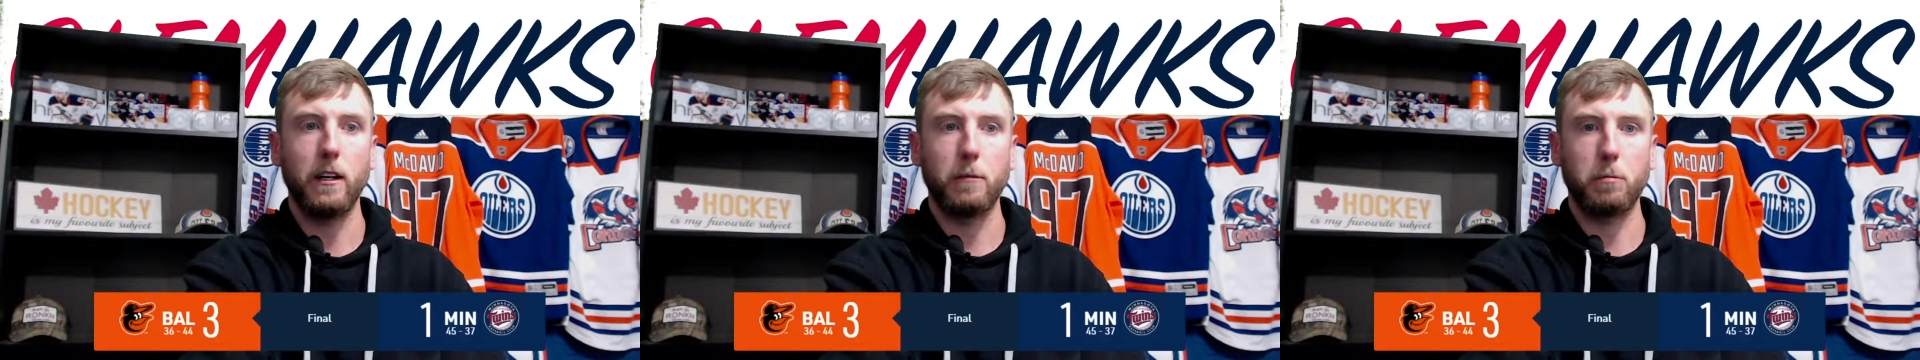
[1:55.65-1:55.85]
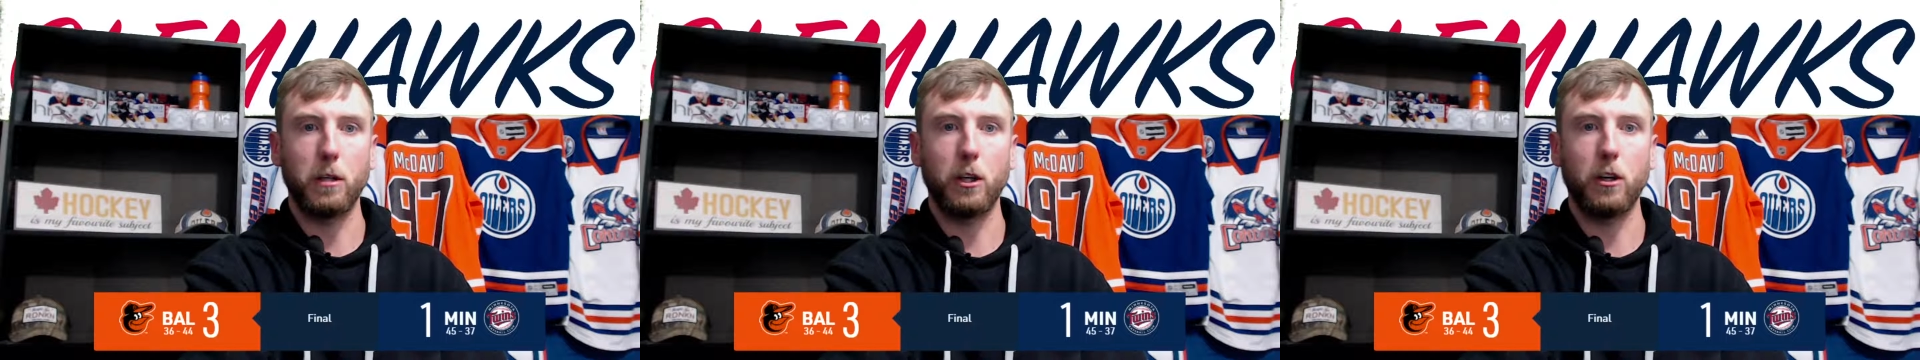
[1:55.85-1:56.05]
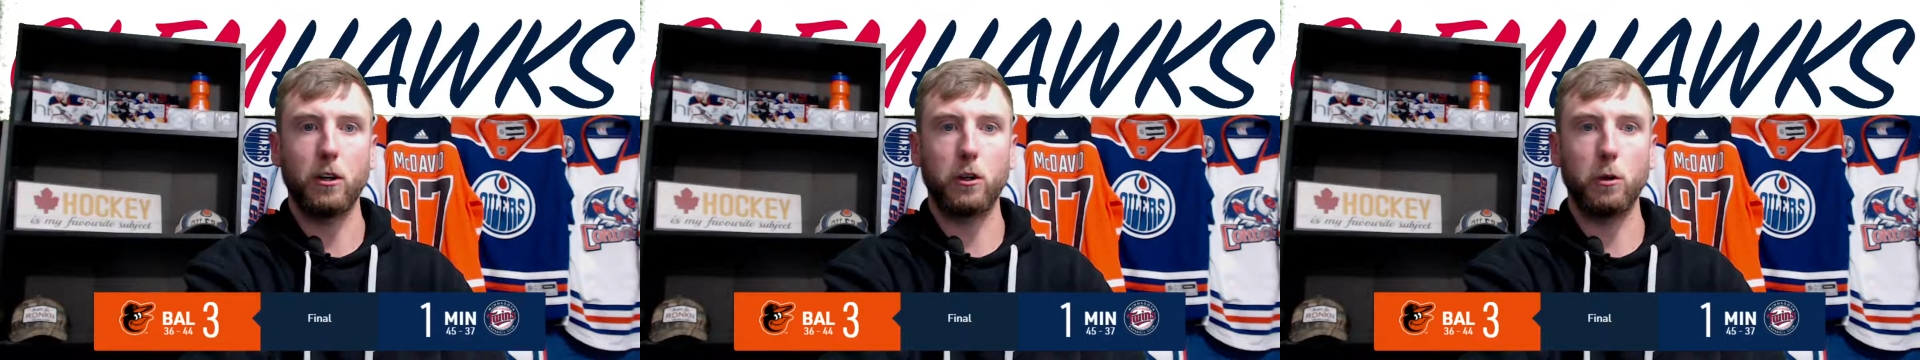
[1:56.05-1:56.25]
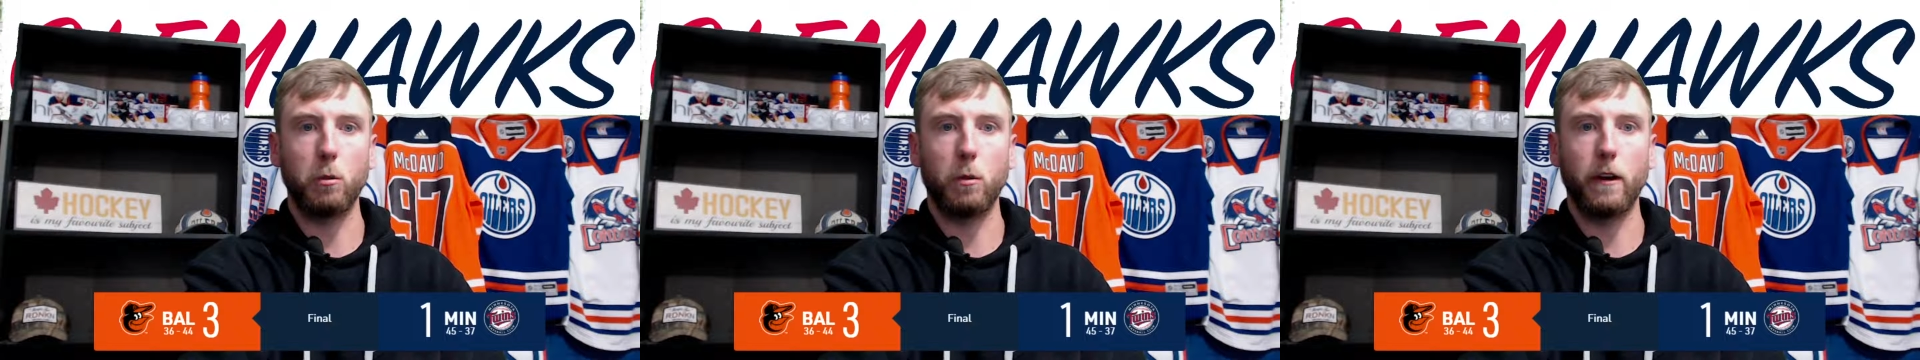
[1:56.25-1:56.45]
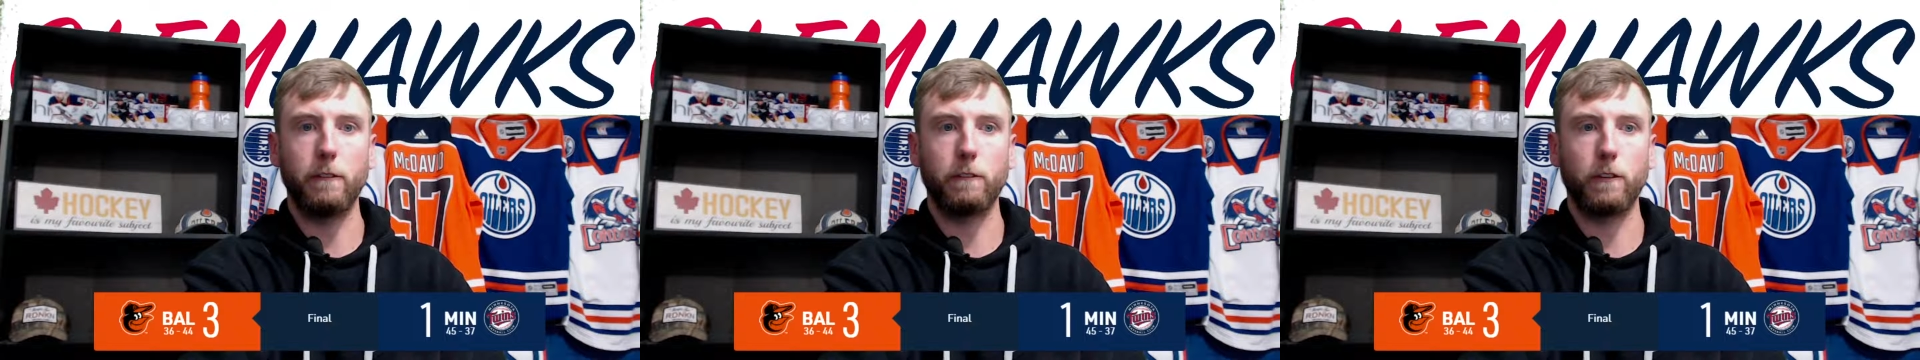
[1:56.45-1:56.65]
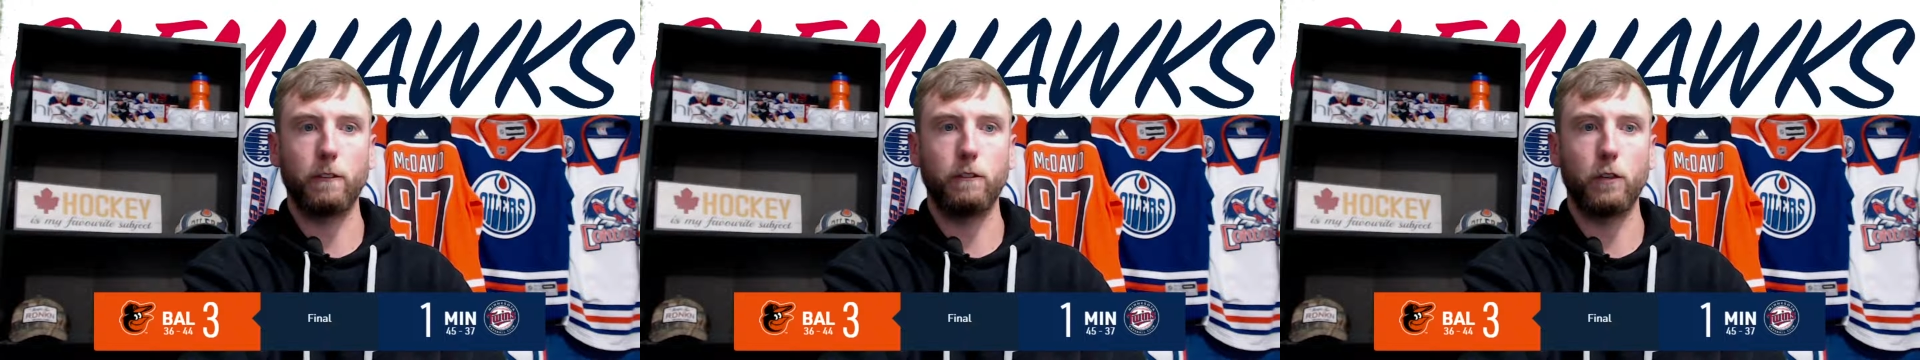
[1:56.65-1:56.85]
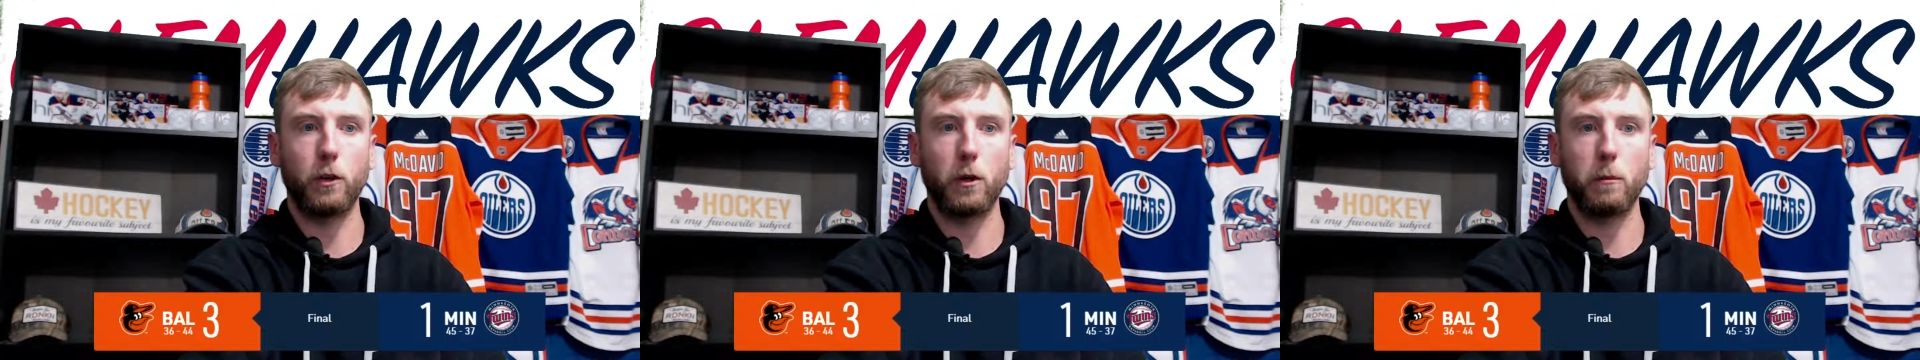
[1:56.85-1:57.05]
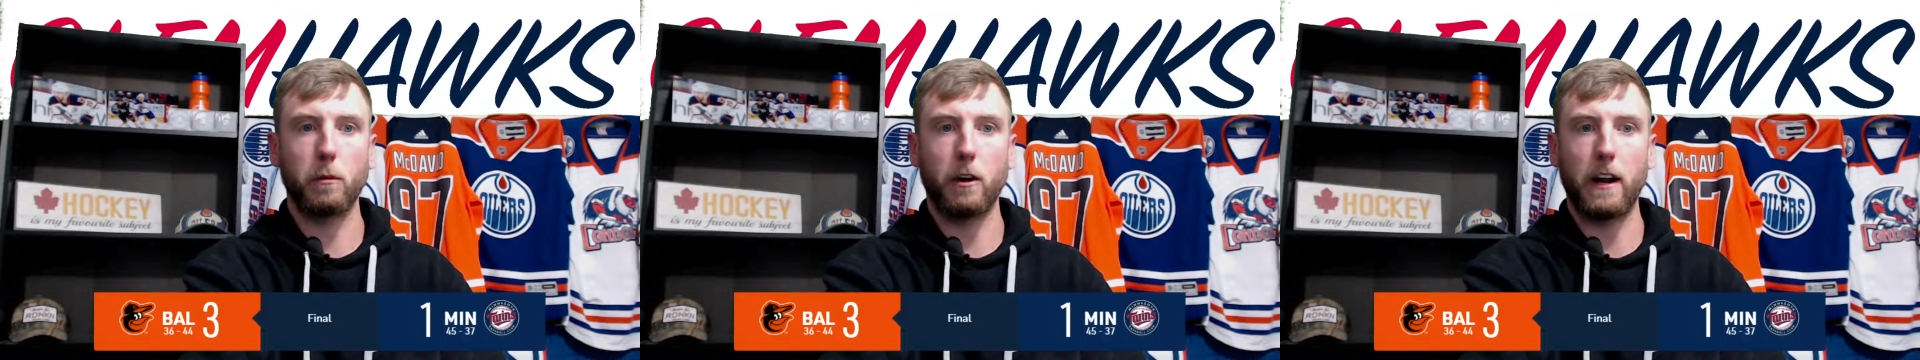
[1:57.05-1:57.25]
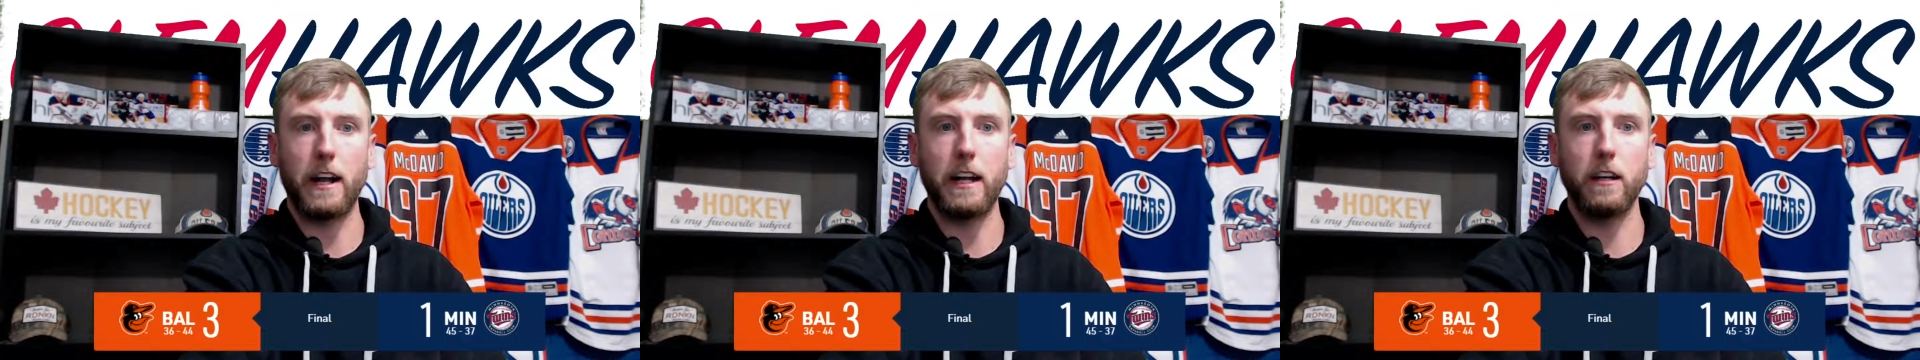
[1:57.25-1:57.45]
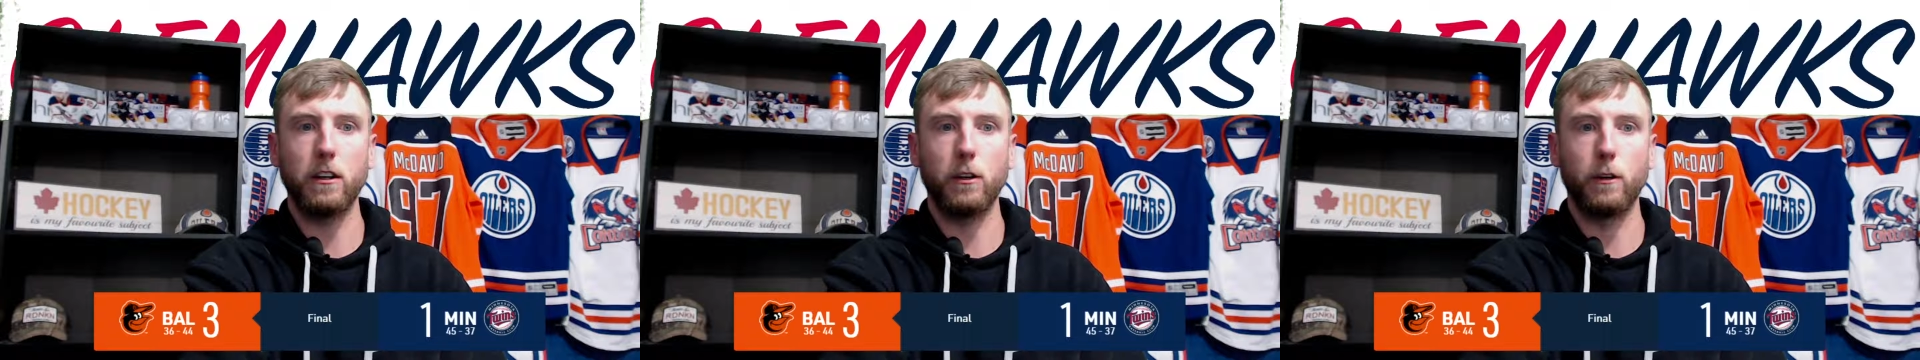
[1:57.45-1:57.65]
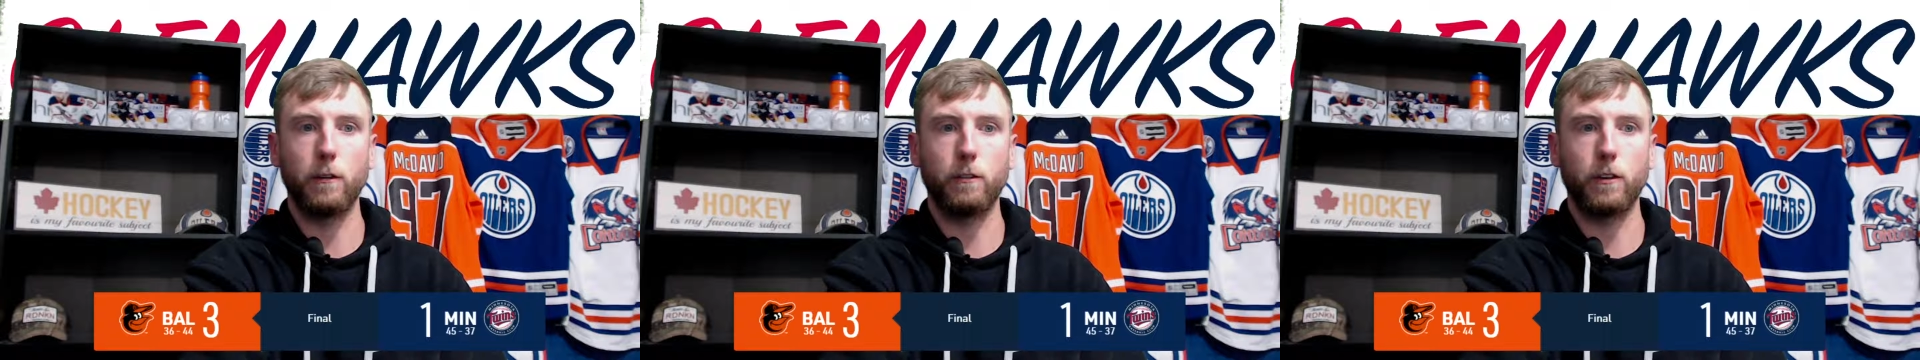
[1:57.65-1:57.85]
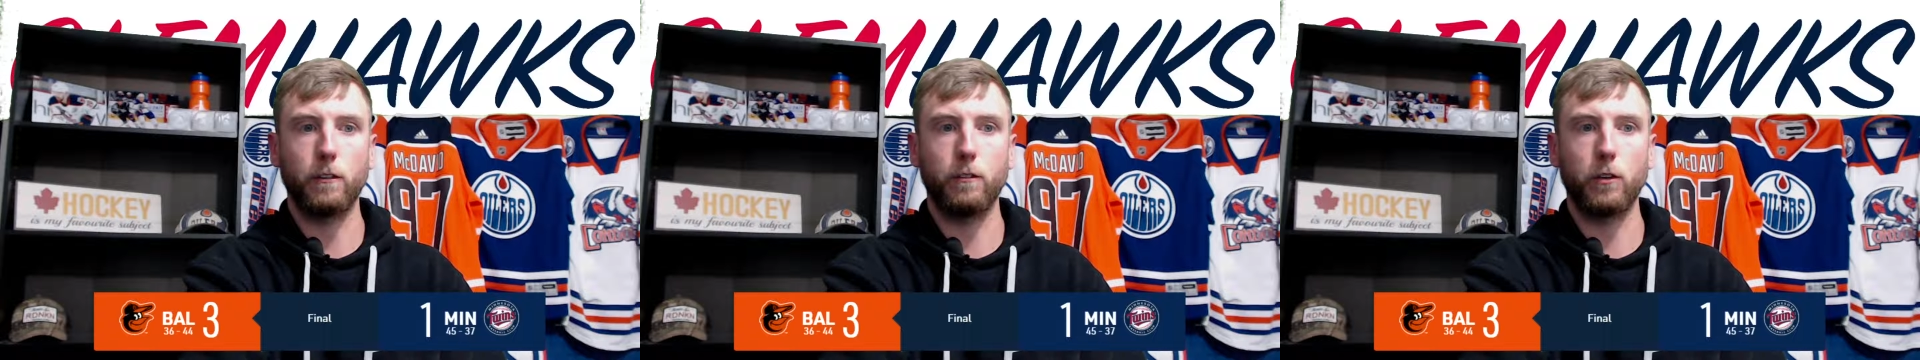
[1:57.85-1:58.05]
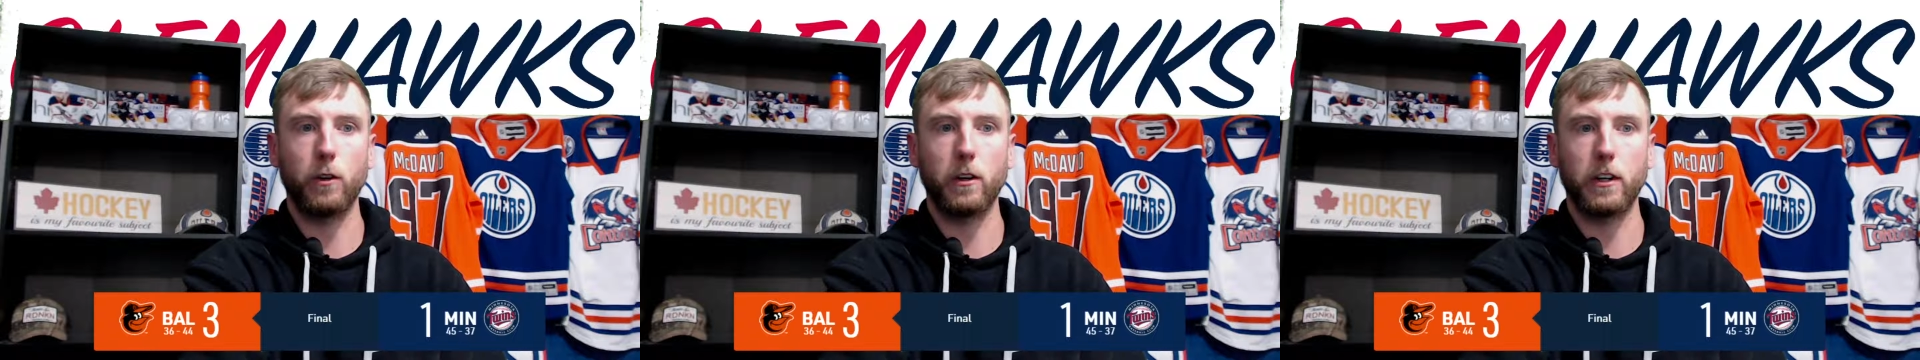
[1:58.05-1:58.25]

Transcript: Polanco 1 for 4, Miranda 0 for 4,